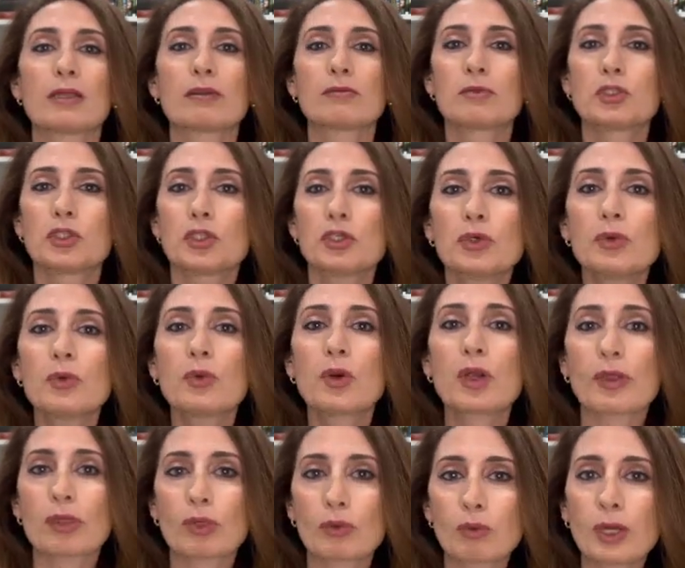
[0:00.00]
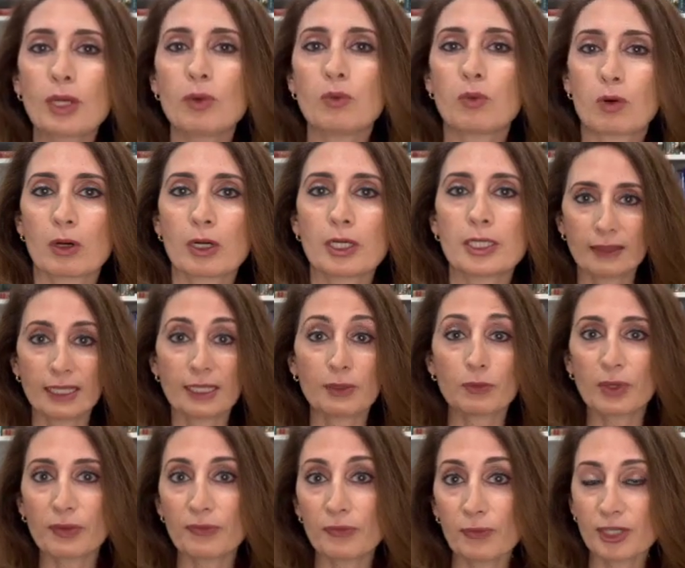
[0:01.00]
2 or 3 words that
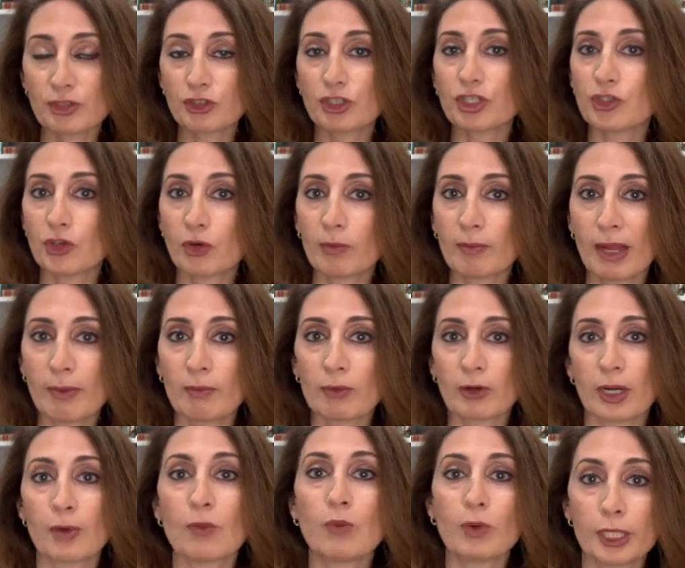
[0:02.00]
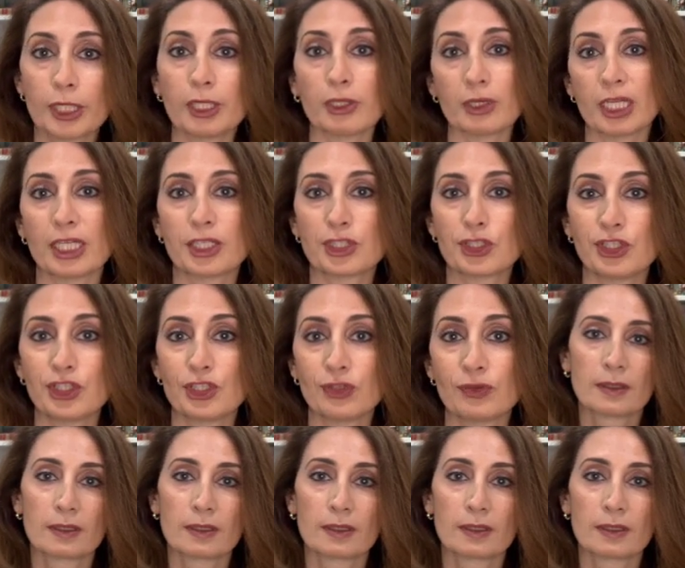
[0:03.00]
refreshes your memory what you need to do.